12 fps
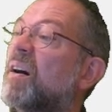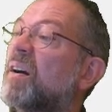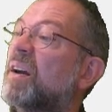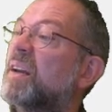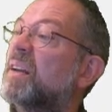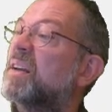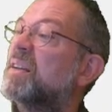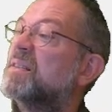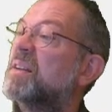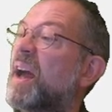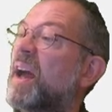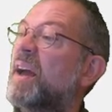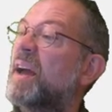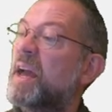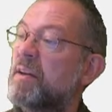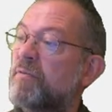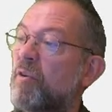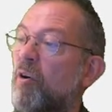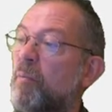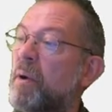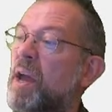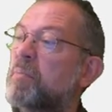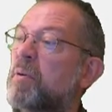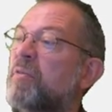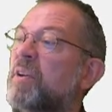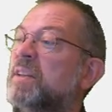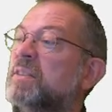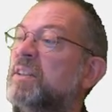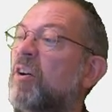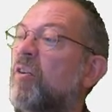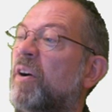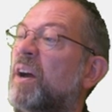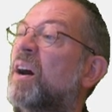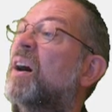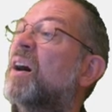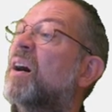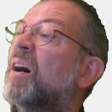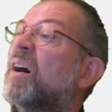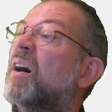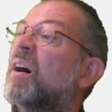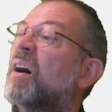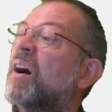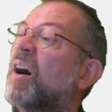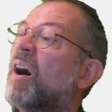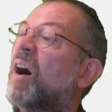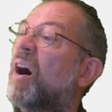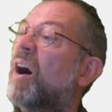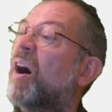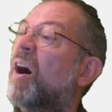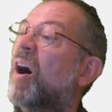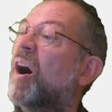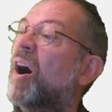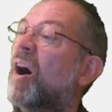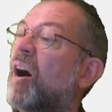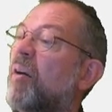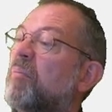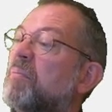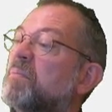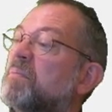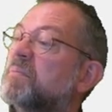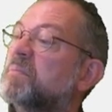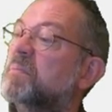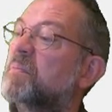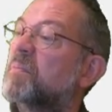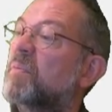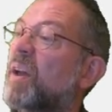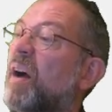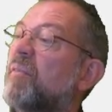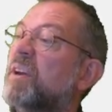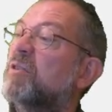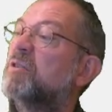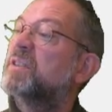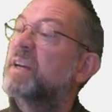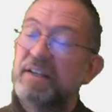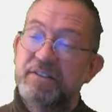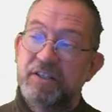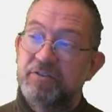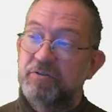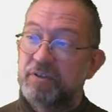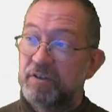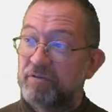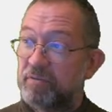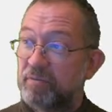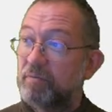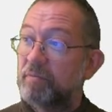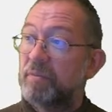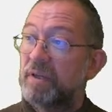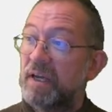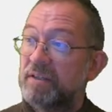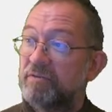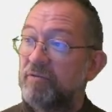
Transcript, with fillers: it is a A4 paper, we can see over here. Um, and we could change it to a different data